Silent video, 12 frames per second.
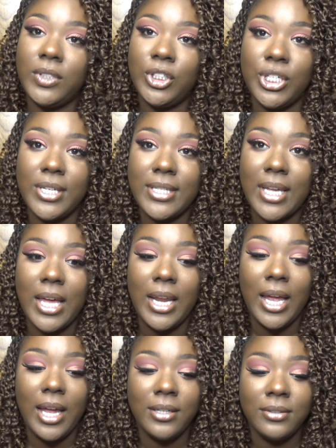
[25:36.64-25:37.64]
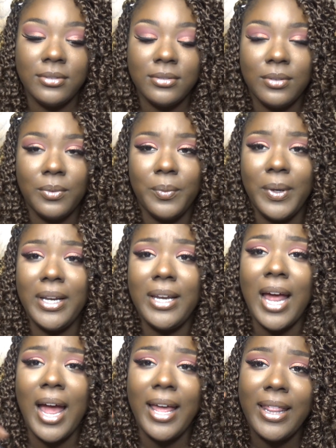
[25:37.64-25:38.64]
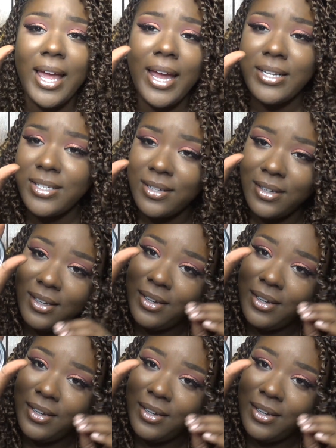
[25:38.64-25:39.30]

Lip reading: just kidding. We didn't highlight.